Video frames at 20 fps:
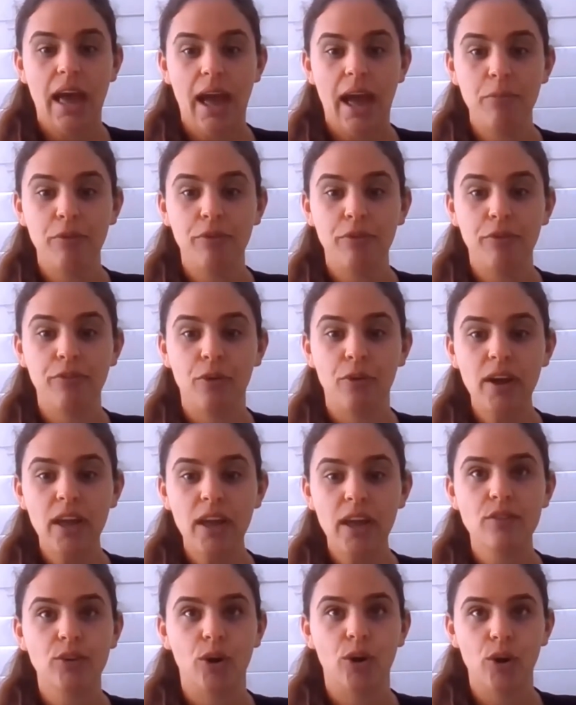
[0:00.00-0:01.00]
And before
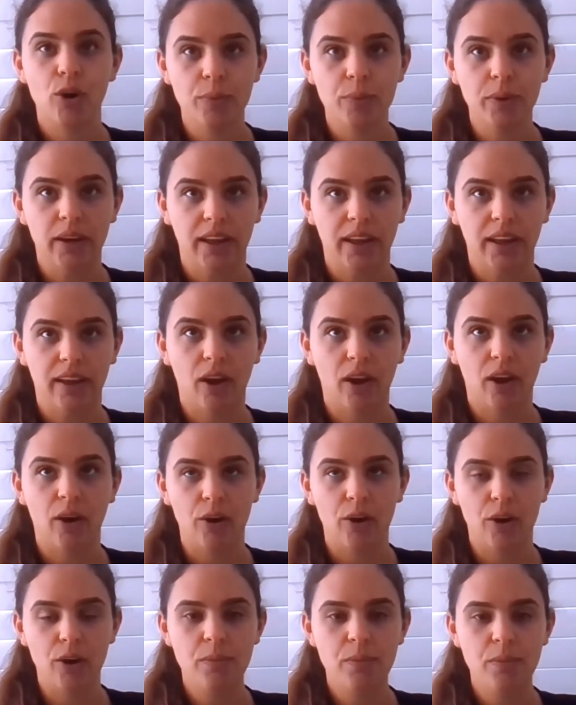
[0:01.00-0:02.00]
even opening
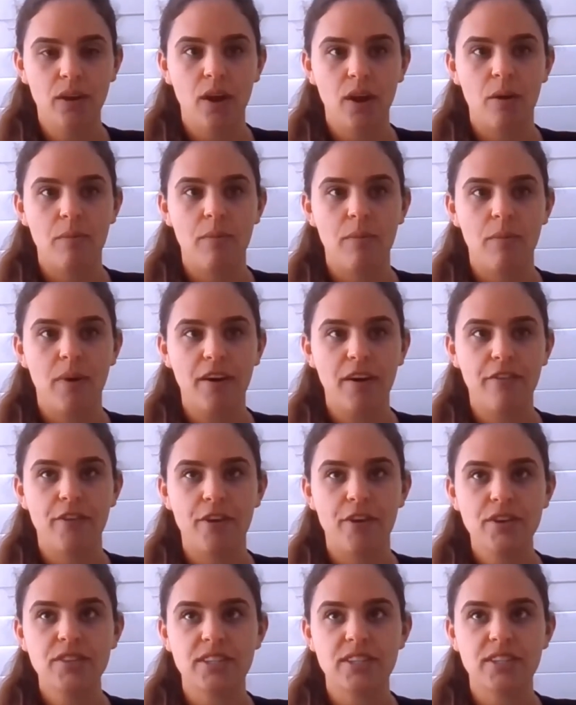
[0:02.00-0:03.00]
HOAP, my
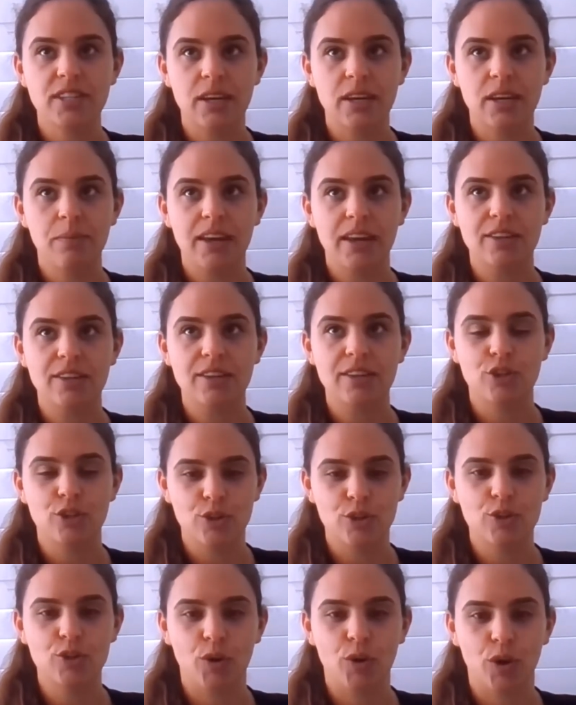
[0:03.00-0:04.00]
first tip is
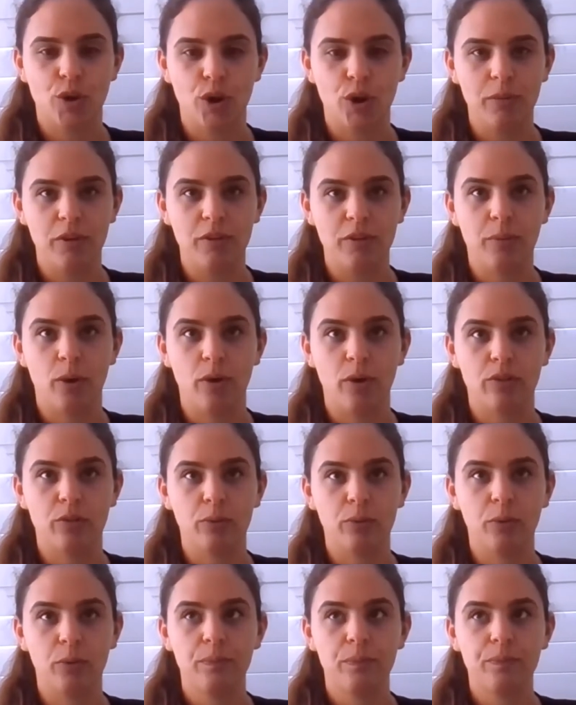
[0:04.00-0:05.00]
to use Chrome if
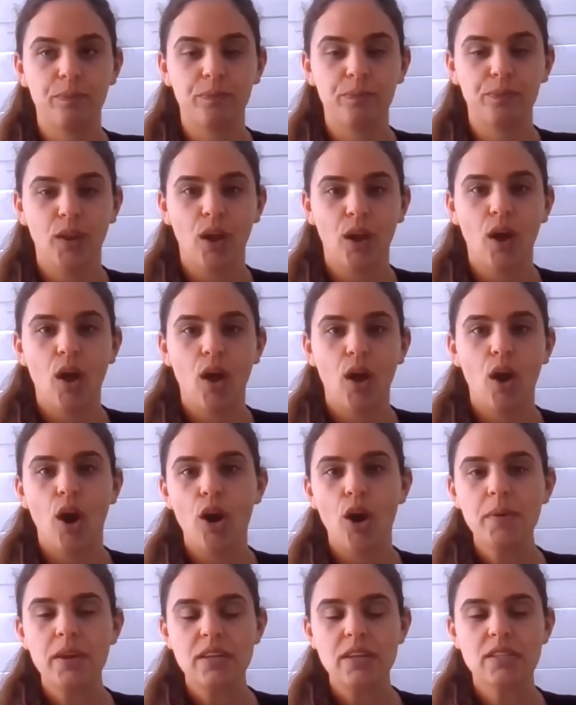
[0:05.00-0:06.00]
possible.
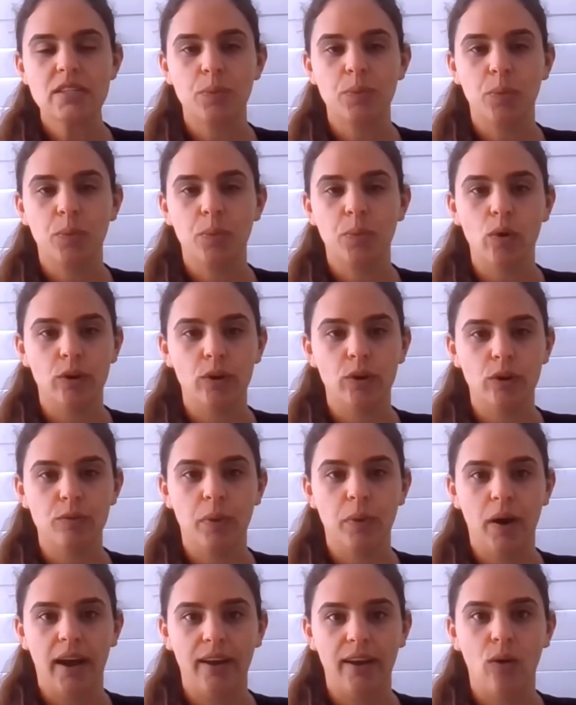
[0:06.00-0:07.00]
HOAP is supported
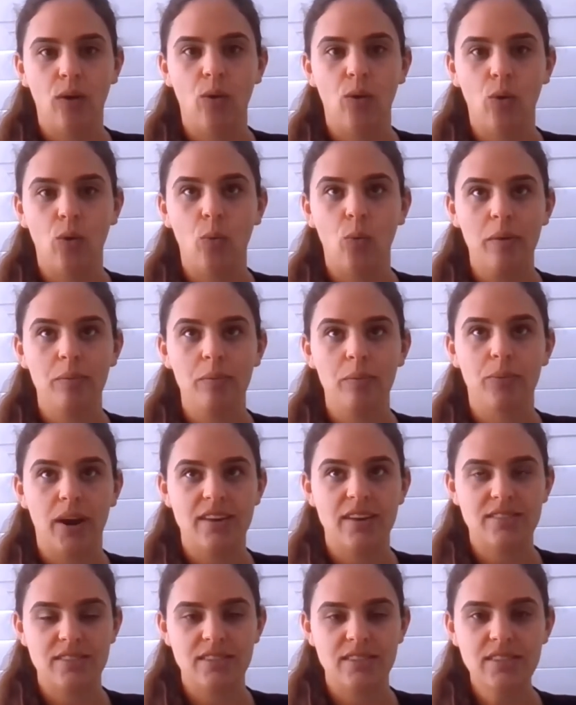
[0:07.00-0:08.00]
by all web
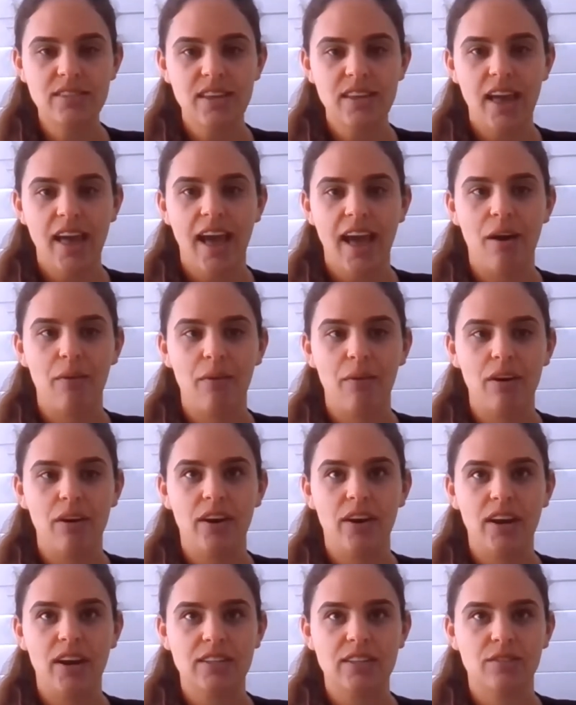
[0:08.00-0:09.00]
browsers.
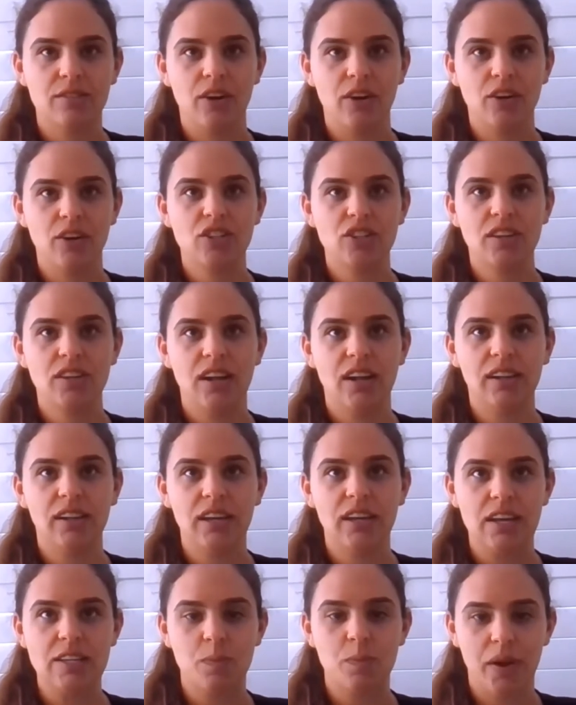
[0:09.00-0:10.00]
However, its
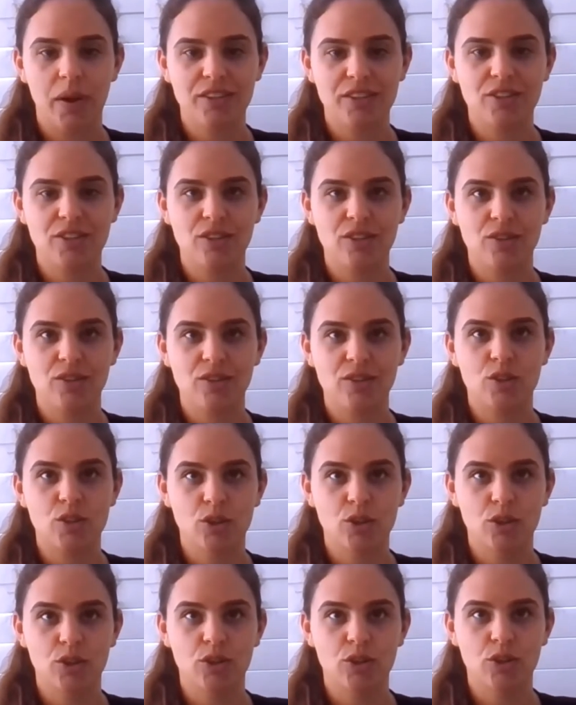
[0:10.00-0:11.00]
functionality is best
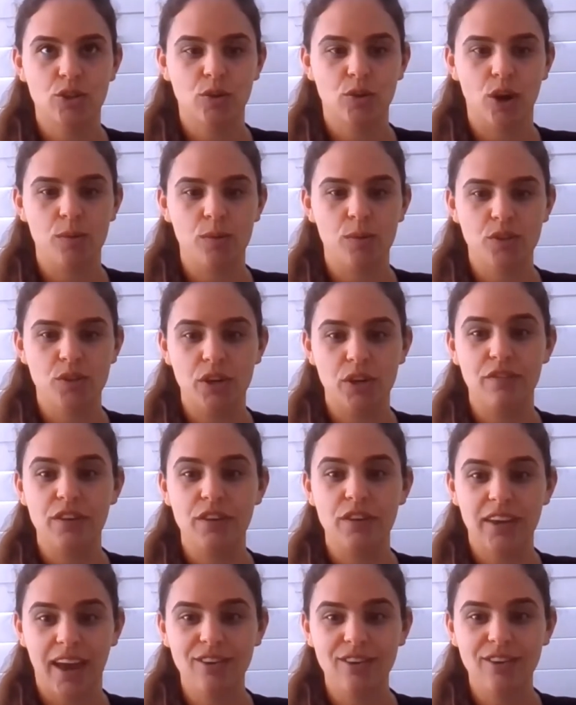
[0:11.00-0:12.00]
suited to Chrome. So
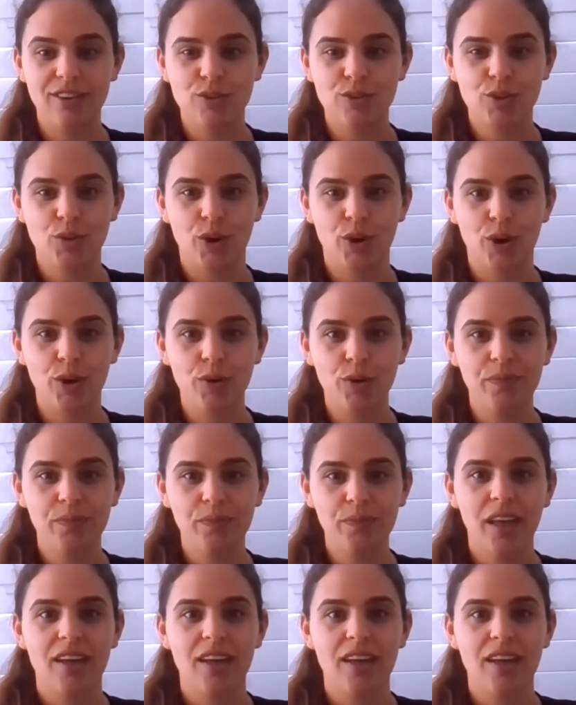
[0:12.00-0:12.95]
if you can use Chrome,